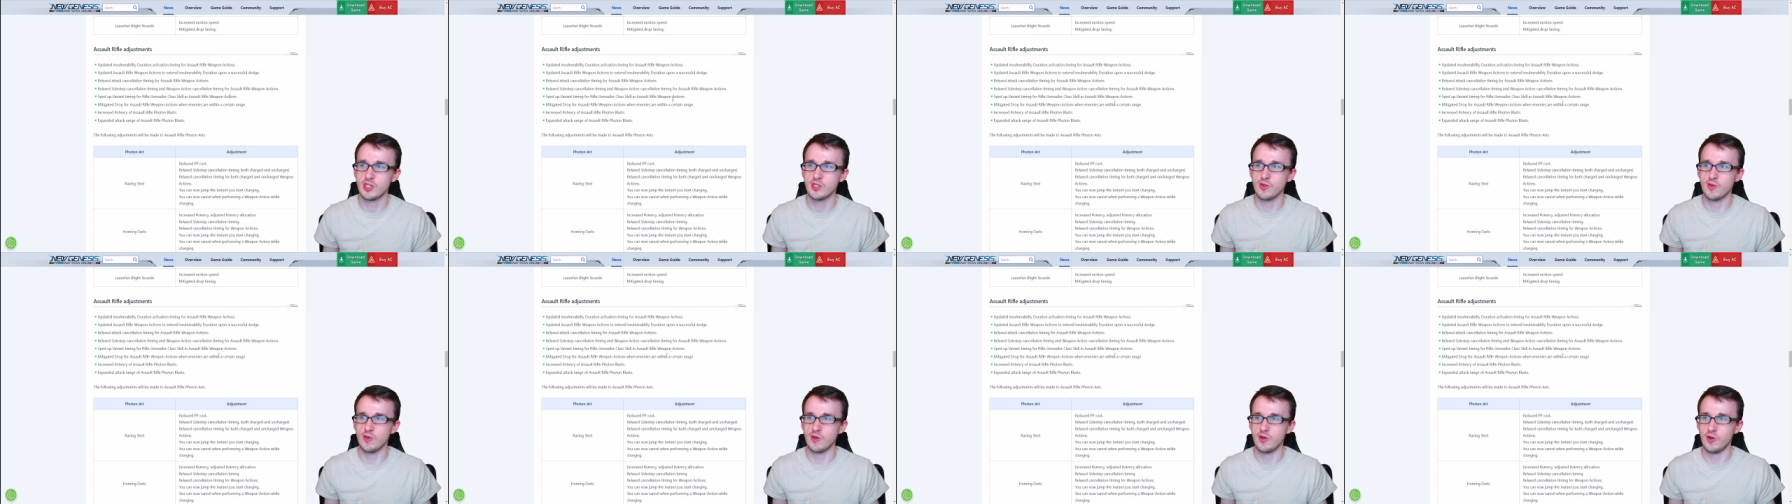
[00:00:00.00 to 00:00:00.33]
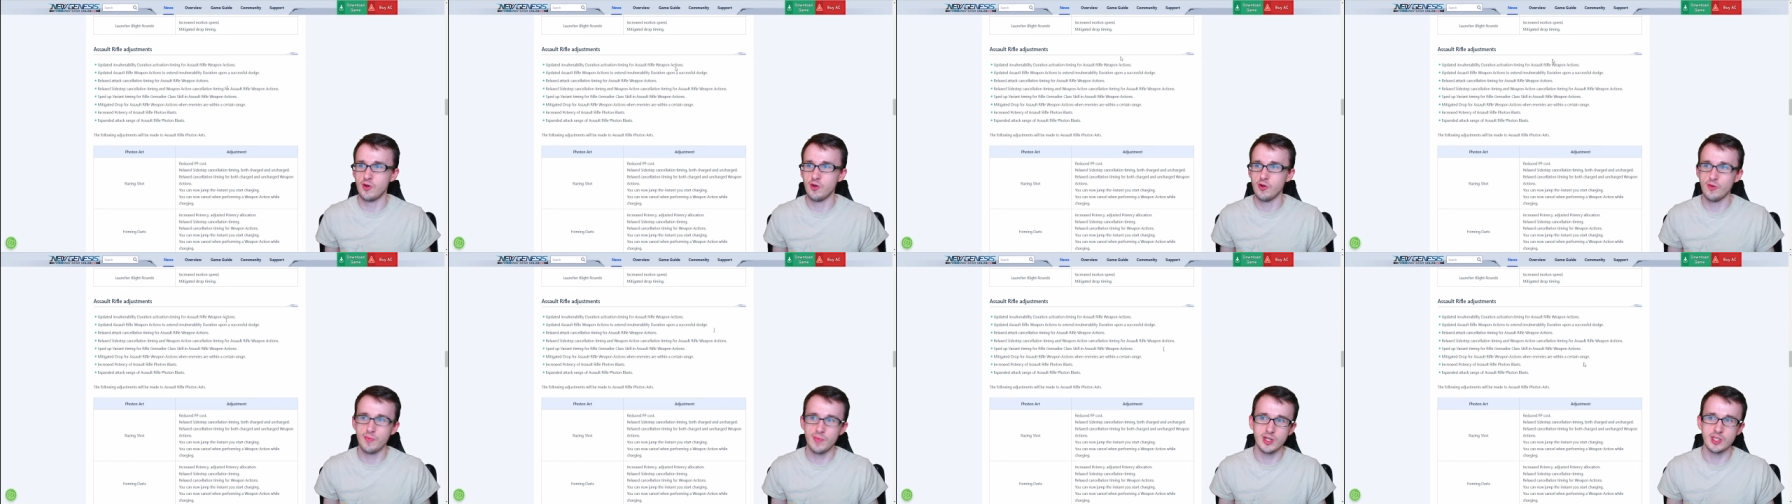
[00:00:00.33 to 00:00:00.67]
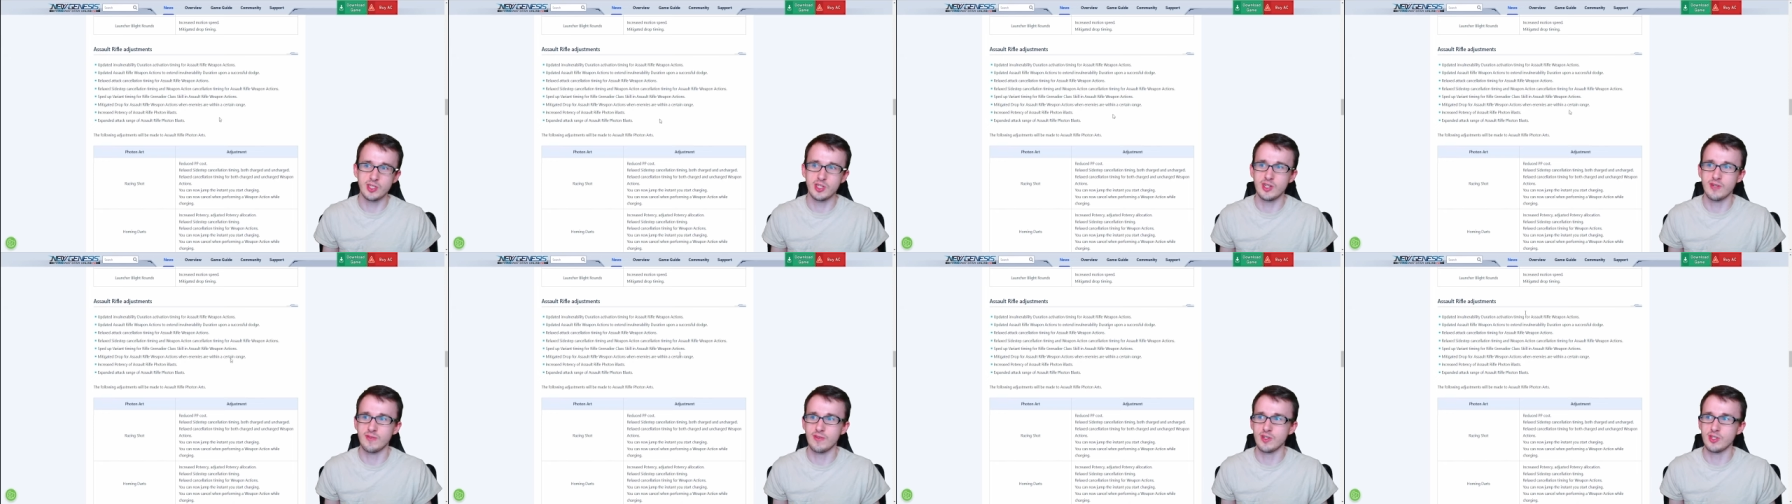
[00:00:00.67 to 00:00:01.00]
So a whole bunch
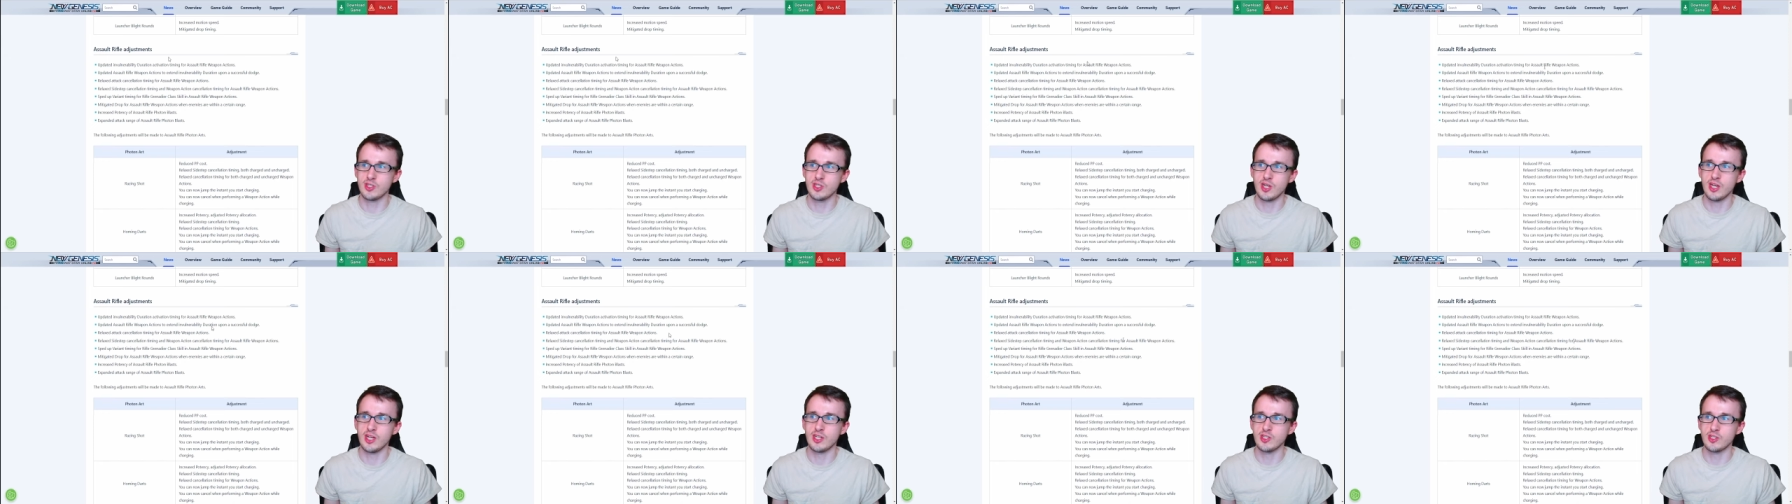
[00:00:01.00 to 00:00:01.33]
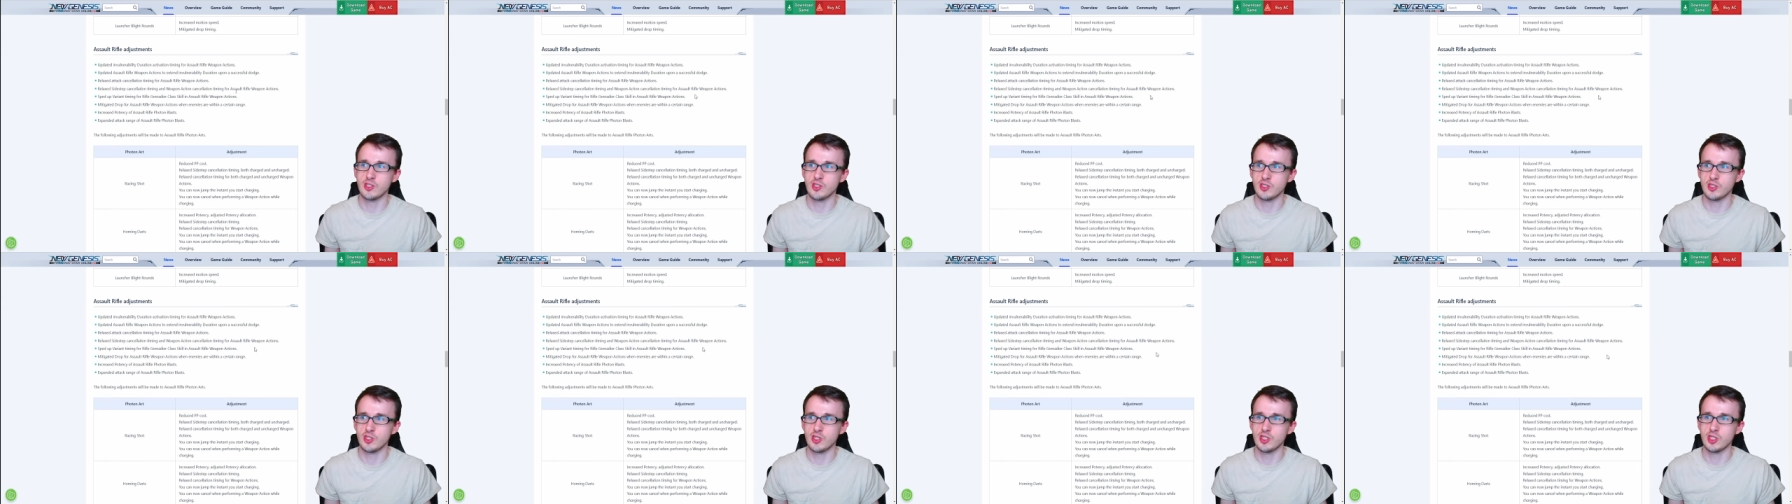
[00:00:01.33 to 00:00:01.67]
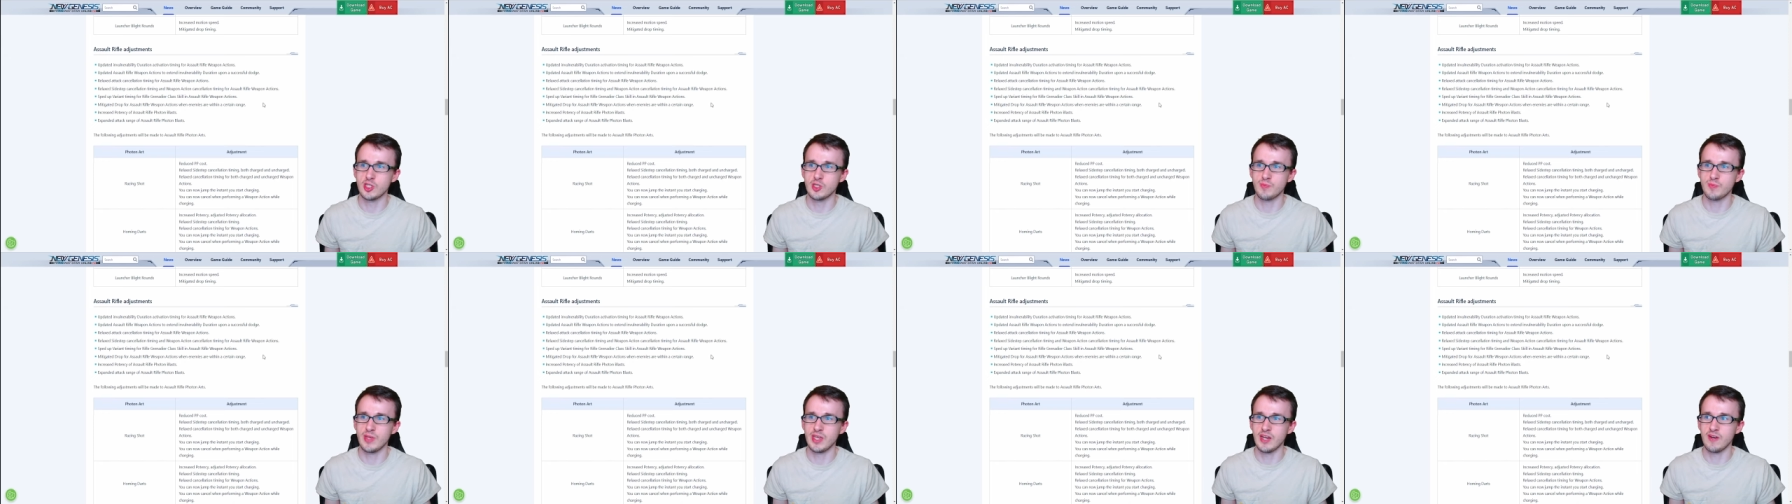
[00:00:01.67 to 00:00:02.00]
of different changes to
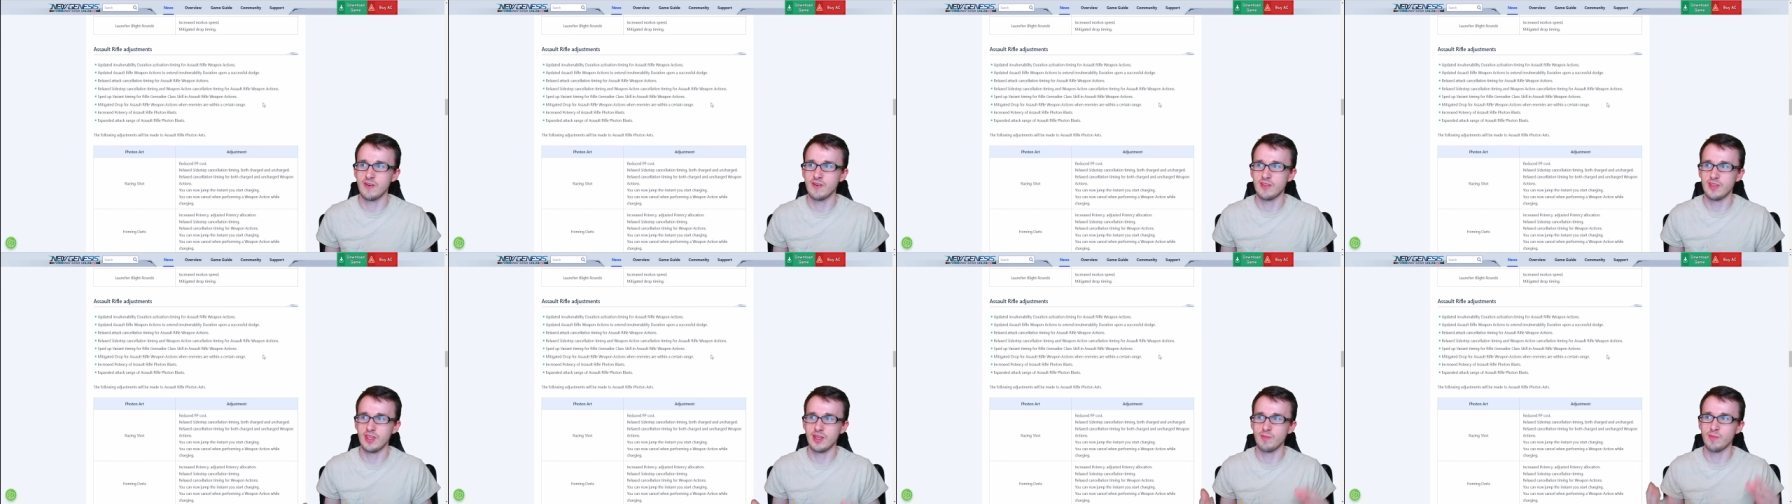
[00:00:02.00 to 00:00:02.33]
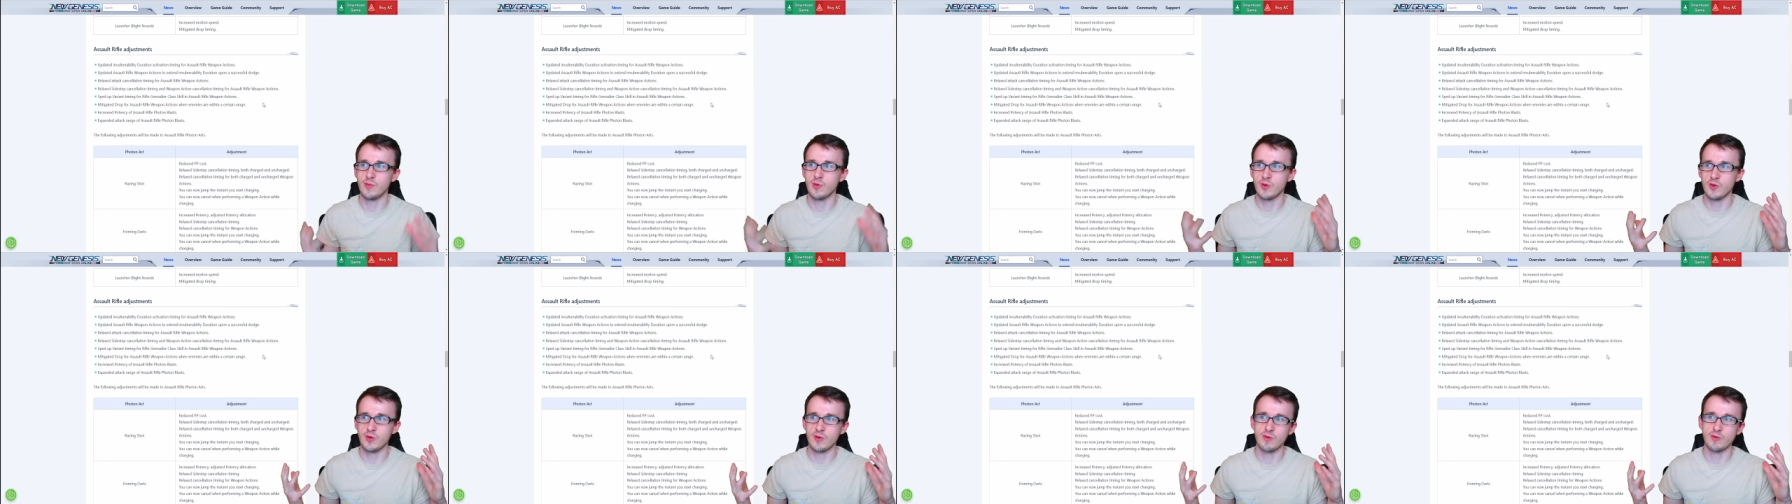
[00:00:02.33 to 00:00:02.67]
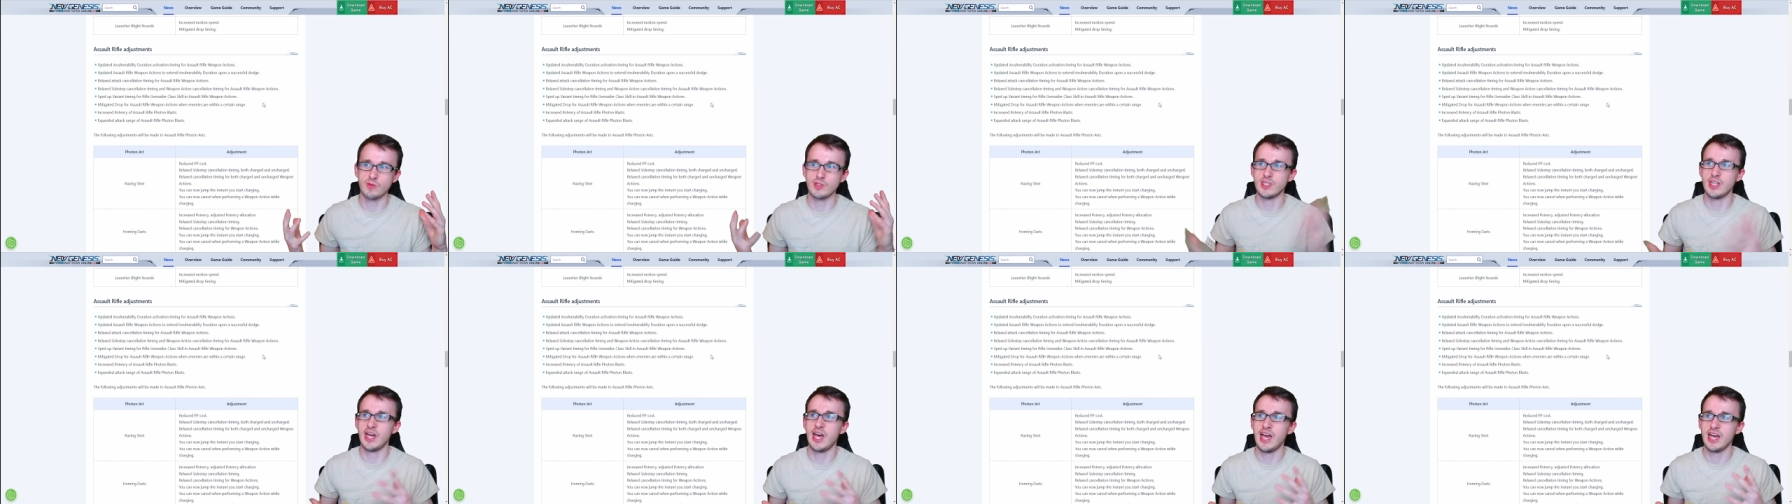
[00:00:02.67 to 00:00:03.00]
just make everything more
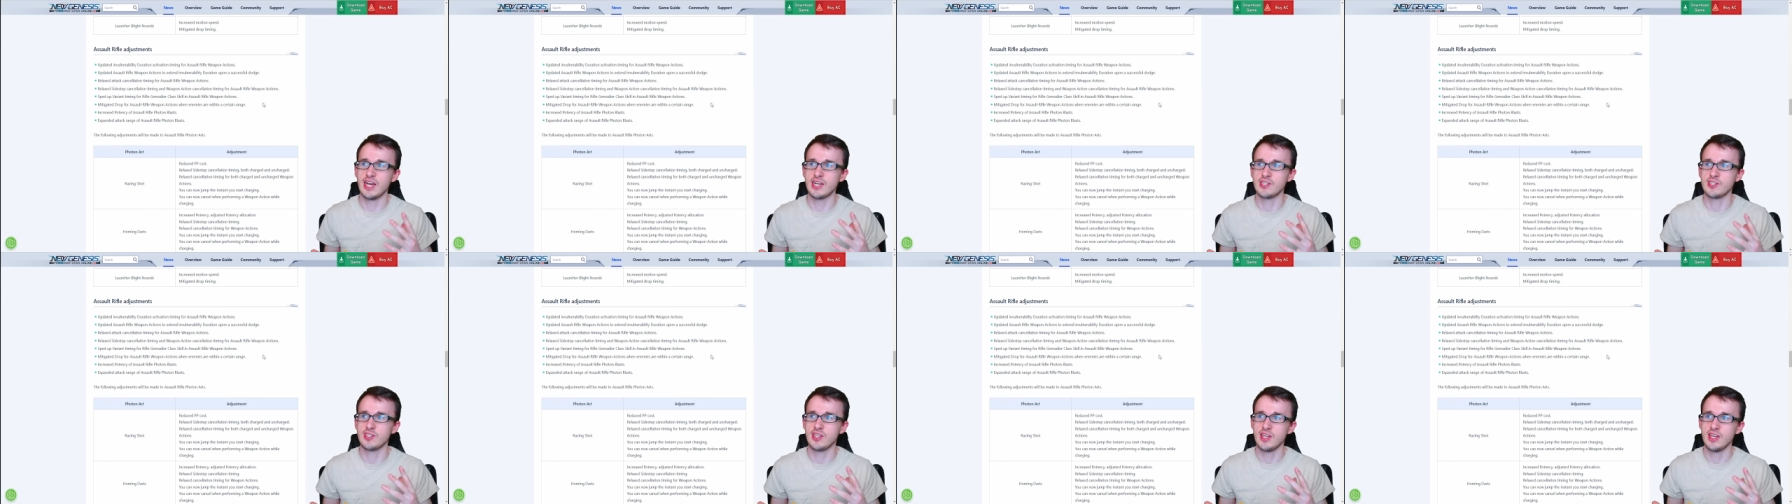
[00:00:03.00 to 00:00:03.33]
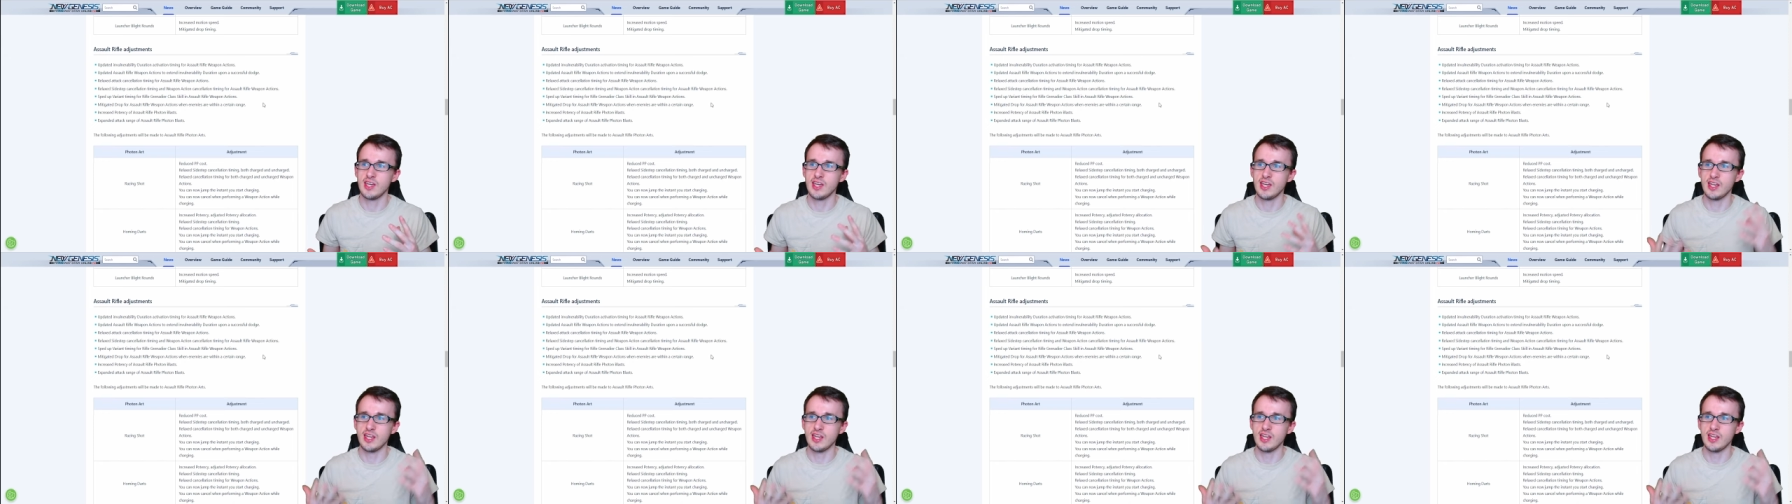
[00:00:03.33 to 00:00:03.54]
relaxed